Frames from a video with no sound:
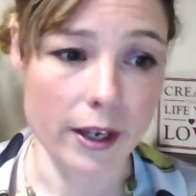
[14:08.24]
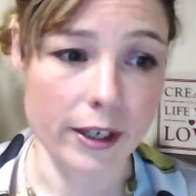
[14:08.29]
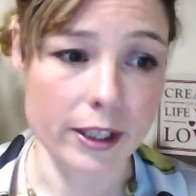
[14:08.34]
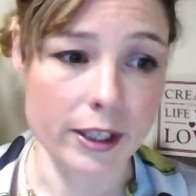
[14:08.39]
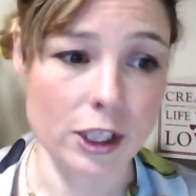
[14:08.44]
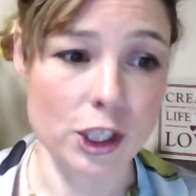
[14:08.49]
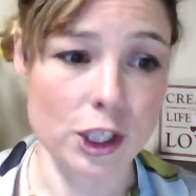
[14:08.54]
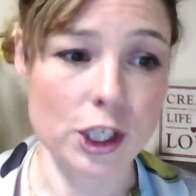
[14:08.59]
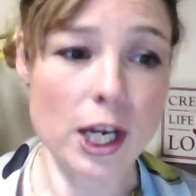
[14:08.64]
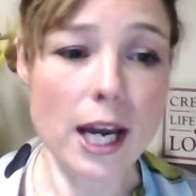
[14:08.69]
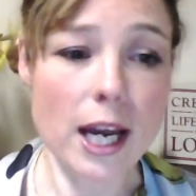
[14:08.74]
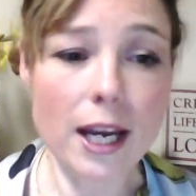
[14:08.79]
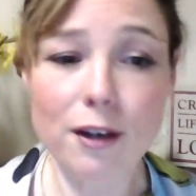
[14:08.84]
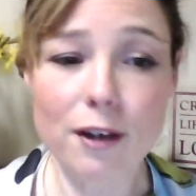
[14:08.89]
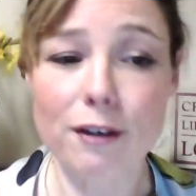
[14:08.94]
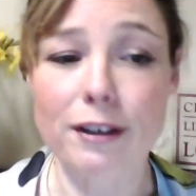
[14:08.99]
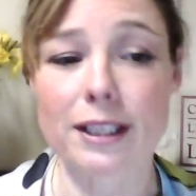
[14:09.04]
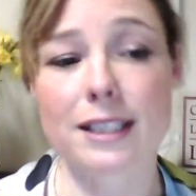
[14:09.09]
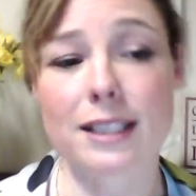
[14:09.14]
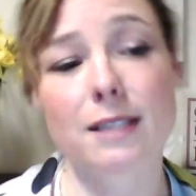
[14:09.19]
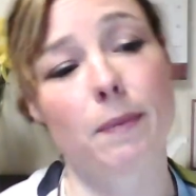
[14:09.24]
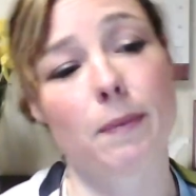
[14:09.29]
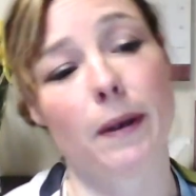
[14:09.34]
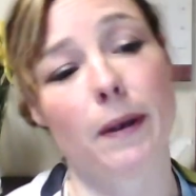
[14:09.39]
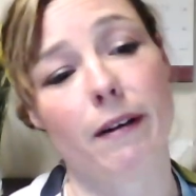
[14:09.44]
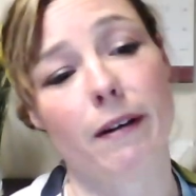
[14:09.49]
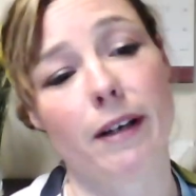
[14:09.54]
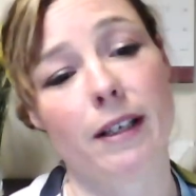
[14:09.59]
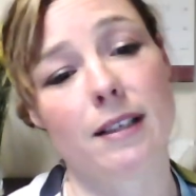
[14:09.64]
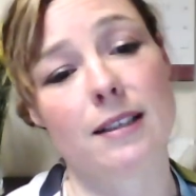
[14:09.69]
Share your
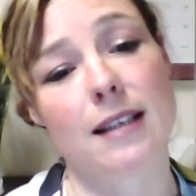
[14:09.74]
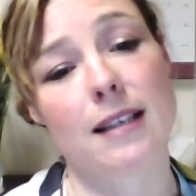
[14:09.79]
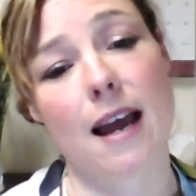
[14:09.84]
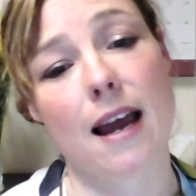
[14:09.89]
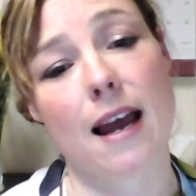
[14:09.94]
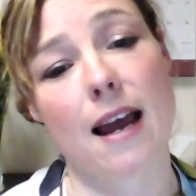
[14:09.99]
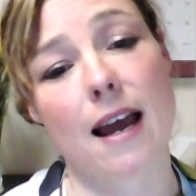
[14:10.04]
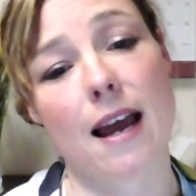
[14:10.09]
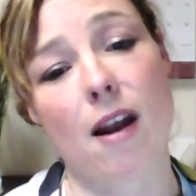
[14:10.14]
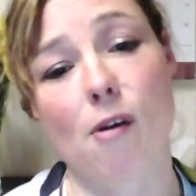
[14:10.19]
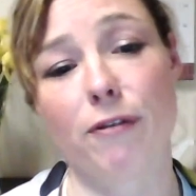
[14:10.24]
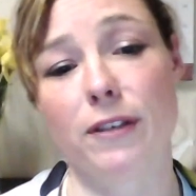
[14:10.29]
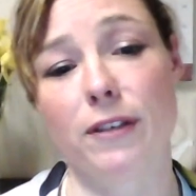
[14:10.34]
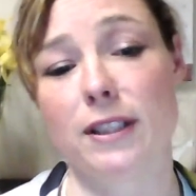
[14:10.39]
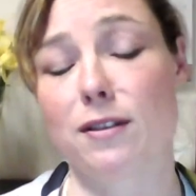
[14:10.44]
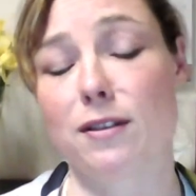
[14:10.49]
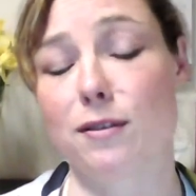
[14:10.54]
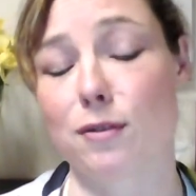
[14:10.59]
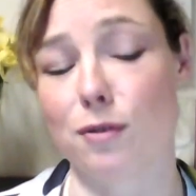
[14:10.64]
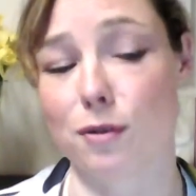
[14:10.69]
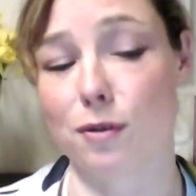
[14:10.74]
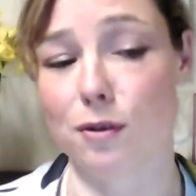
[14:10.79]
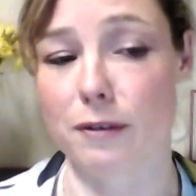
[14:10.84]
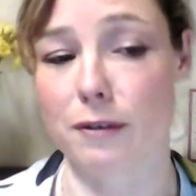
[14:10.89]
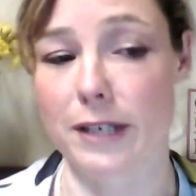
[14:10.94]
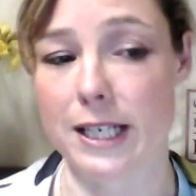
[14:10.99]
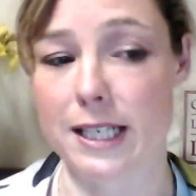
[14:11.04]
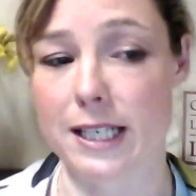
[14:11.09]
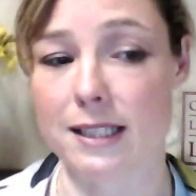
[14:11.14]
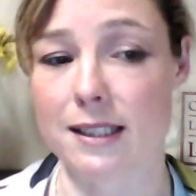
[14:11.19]
experience and office
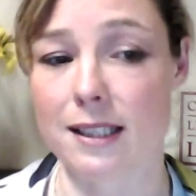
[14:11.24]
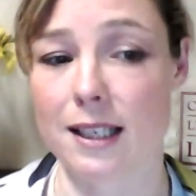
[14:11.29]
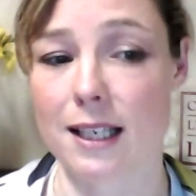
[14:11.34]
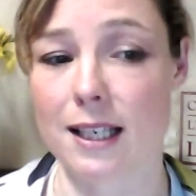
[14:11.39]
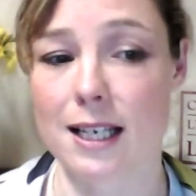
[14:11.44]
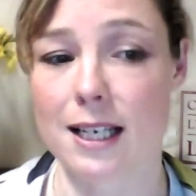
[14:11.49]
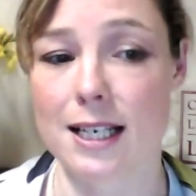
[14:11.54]
stories.